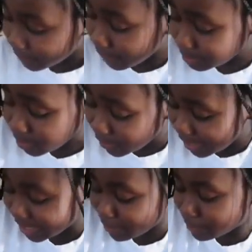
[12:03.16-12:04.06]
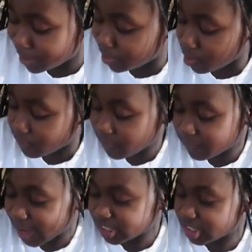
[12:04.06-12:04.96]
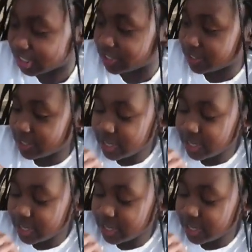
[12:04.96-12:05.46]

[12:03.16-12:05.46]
But I'm still going to keep it in here for fashion.